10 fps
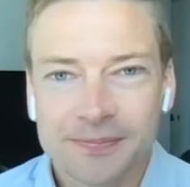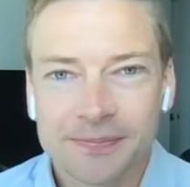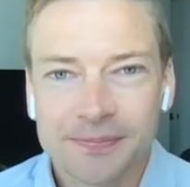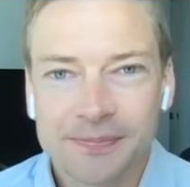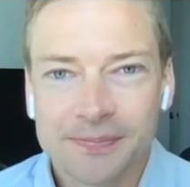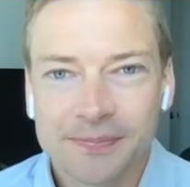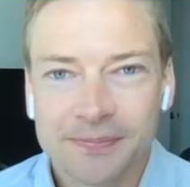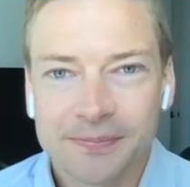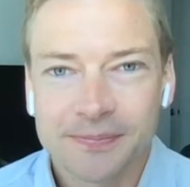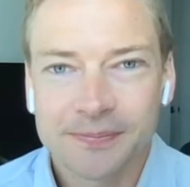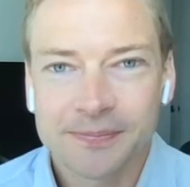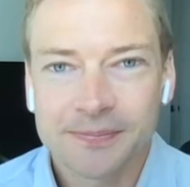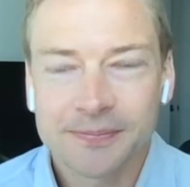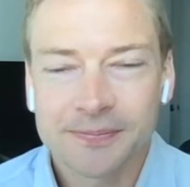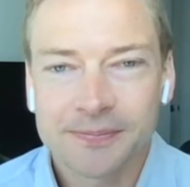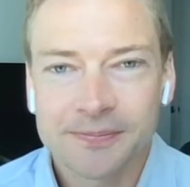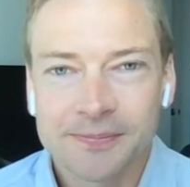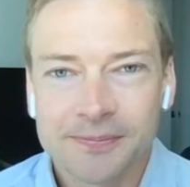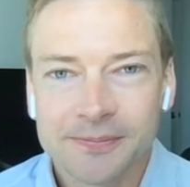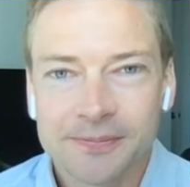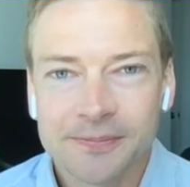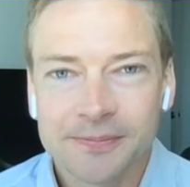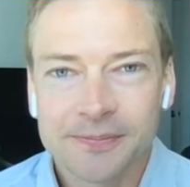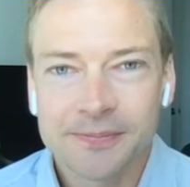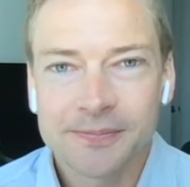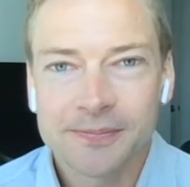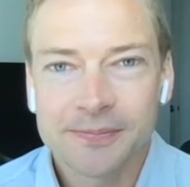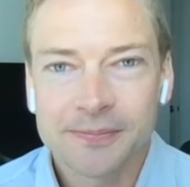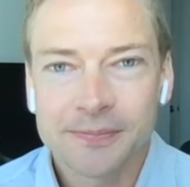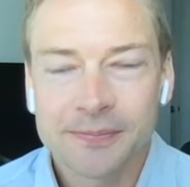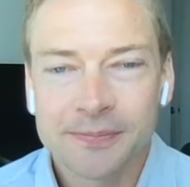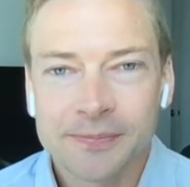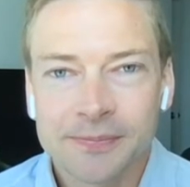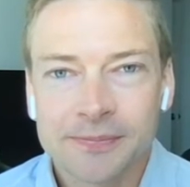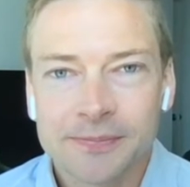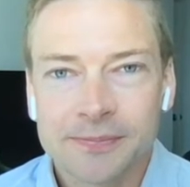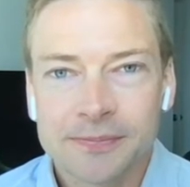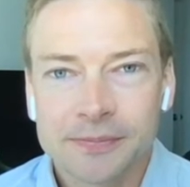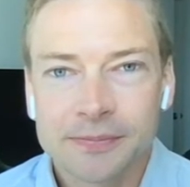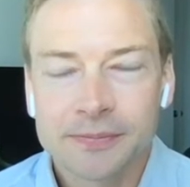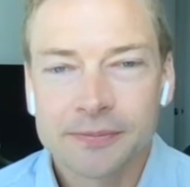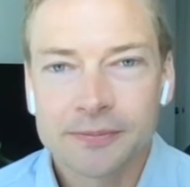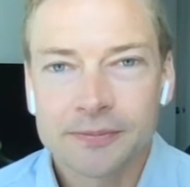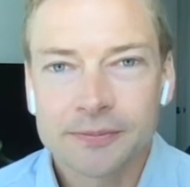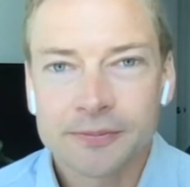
This person isn't speaking.